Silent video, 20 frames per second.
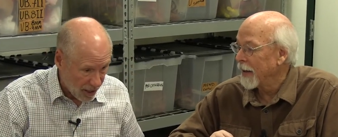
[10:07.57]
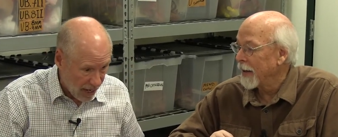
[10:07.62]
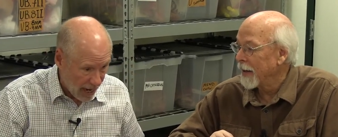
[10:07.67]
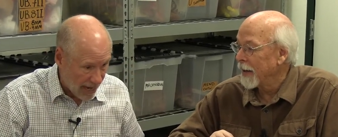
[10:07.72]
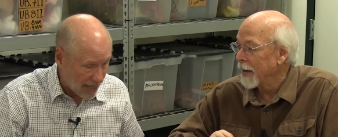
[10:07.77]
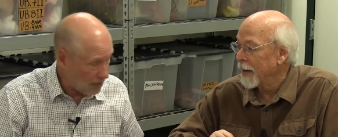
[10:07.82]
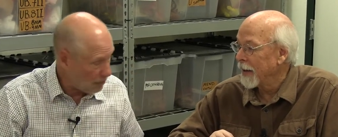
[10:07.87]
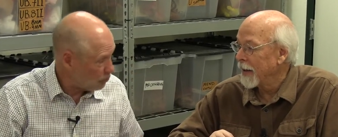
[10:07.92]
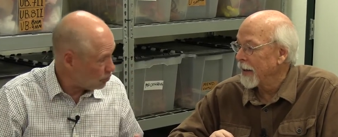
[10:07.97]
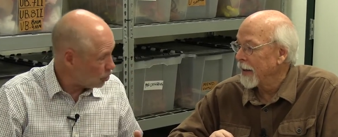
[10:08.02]

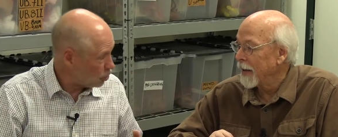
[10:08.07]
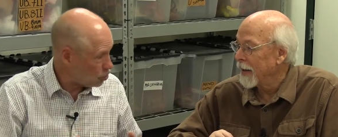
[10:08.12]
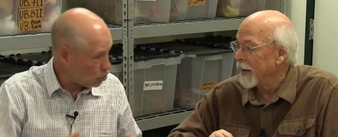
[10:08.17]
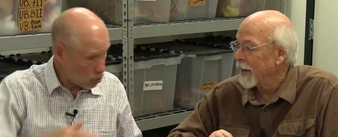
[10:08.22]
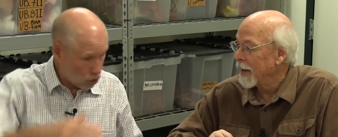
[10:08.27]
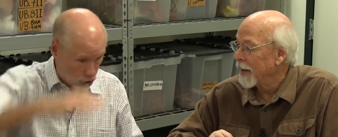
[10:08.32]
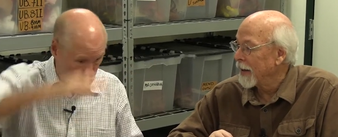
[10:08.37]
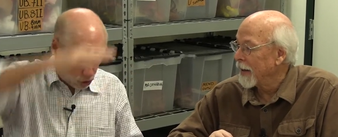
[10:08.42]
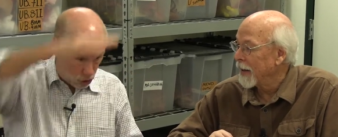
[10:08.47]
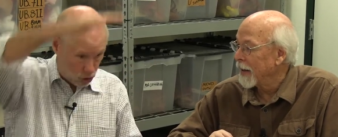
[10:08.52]
Speaker 1: and it was a
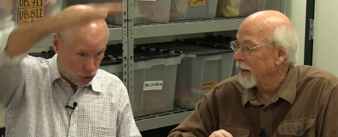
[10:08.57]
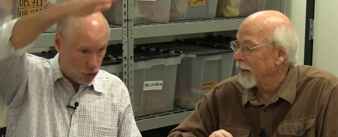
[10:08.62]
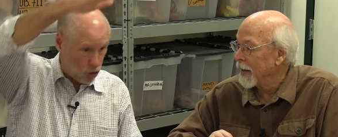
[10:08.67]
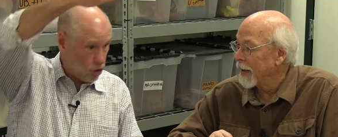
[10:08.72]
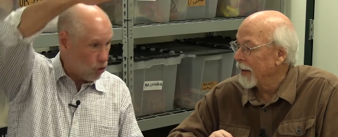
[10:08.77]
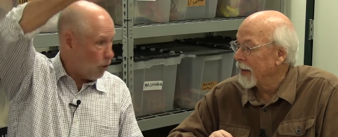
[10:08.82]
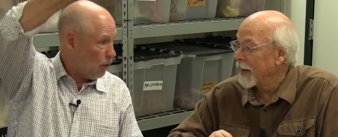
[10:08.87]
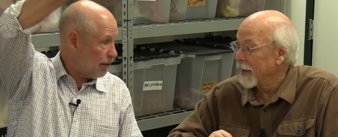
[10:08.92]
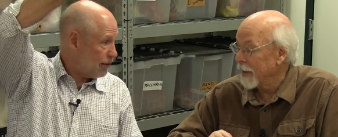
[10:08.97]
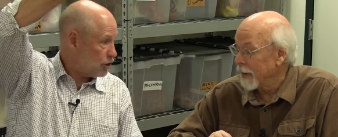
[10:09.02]

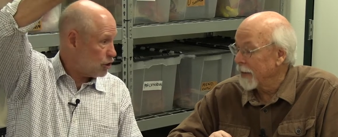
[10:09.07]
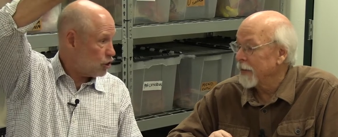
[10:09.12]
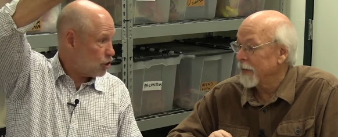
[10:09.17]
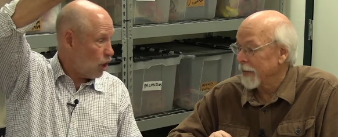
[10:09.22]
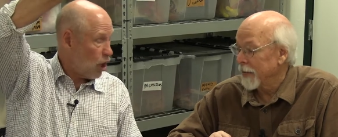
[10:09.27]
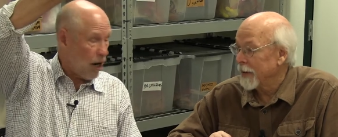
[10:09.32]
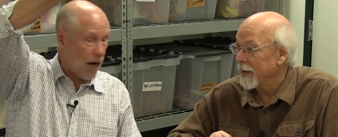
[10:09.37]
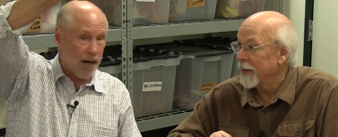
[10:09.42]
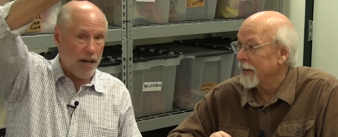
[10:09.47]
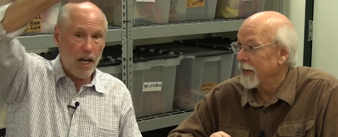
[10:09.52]
storage
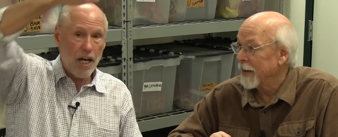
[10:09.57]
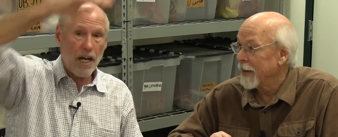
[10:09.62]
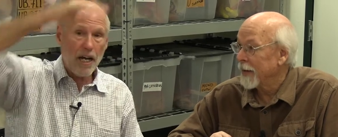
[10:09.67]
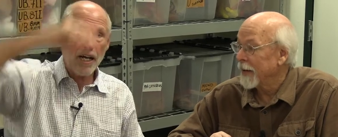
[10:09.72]
jar.